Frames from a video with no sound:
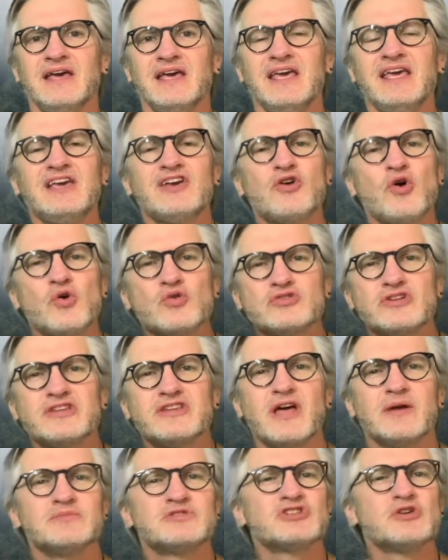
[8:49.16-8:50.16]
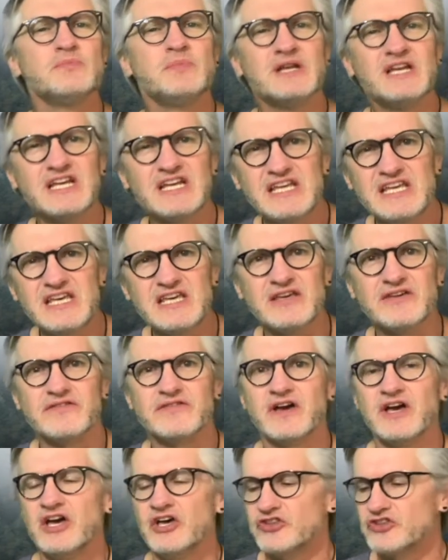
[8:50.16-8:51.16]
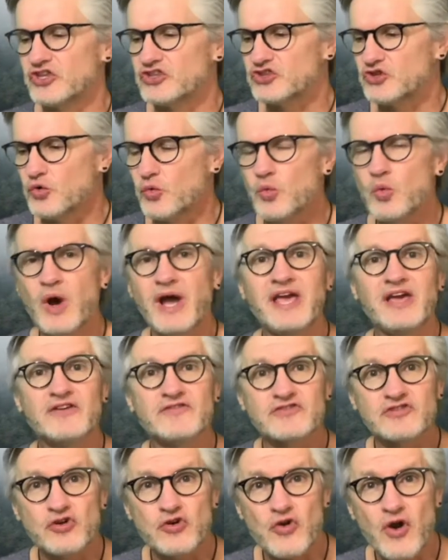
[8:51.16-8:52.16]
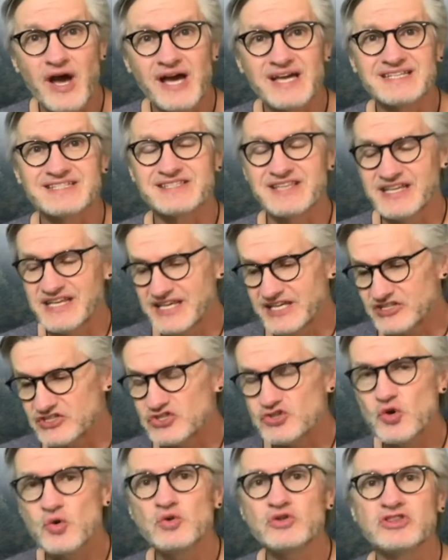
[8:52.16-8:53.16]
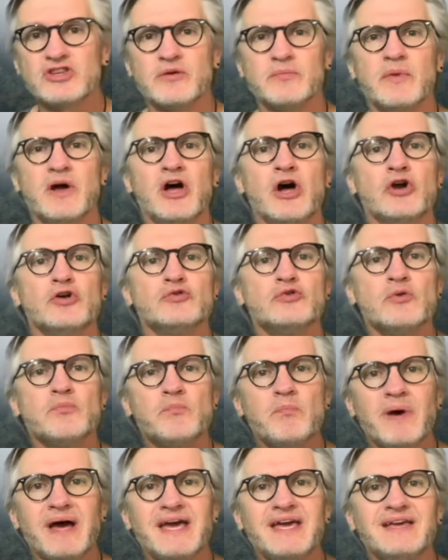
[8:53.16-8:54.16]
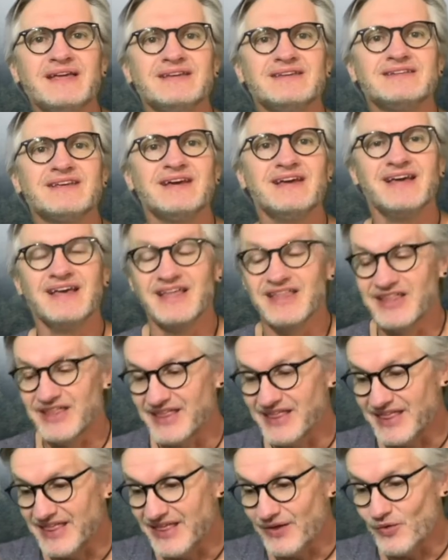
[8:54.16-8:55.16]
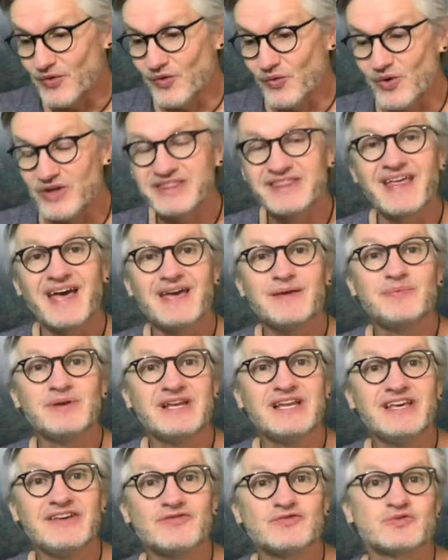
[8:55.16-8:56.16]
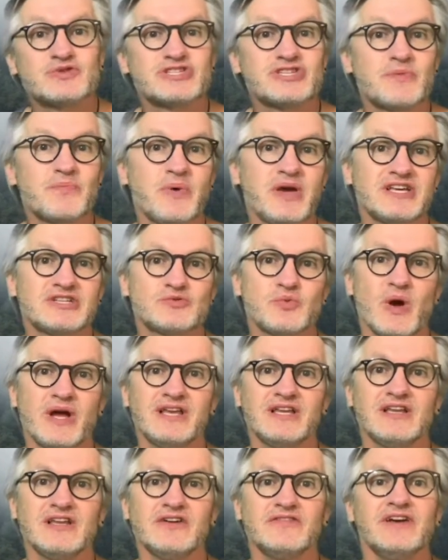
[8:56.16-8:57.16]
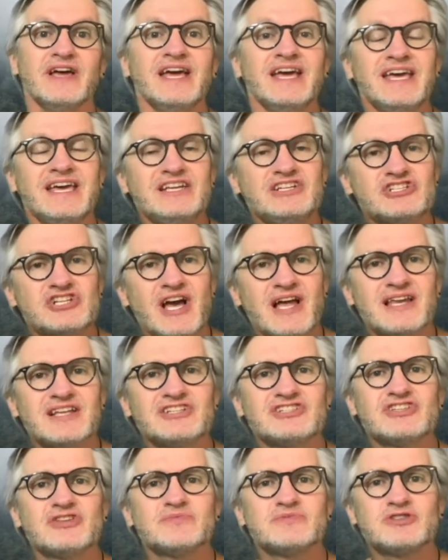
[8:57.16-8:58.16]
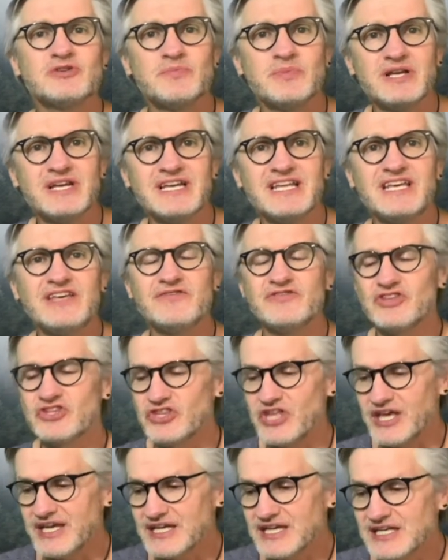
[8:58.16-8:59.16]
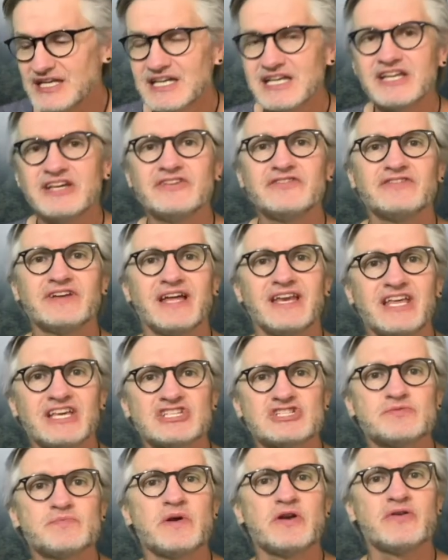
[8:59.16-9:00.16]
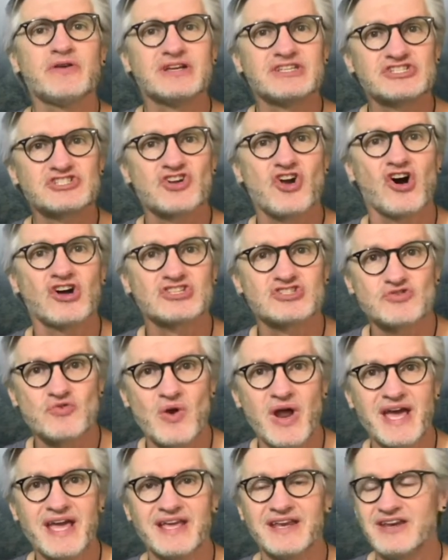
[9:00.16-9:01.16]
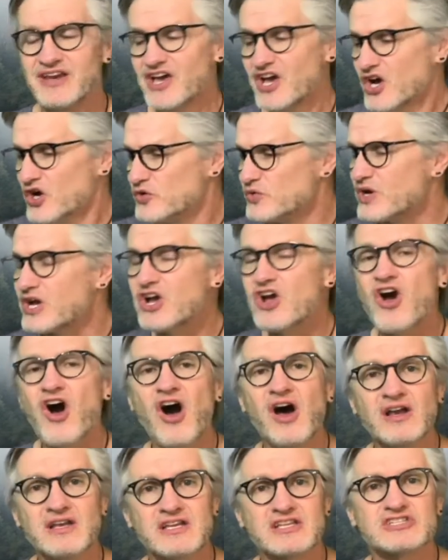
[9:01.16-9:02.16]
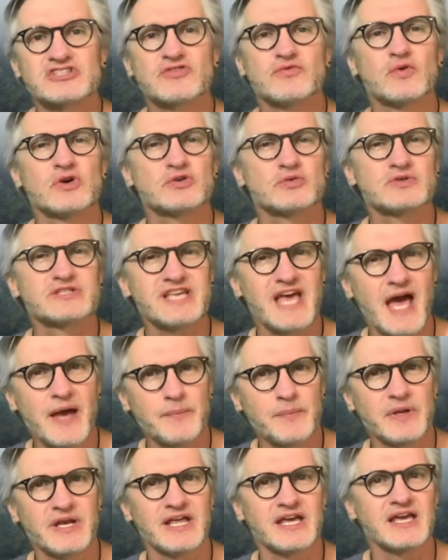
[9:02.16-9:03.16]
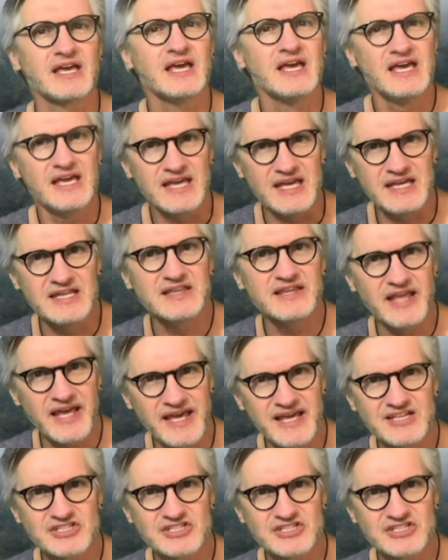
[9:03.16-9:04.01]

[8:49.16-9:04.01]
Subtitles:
He called on them to believe that the way of Christ that he had taught them remained what they believed was the best way to live. He challenged them to believe that they could live and experience God's reign regardless of what was happening in their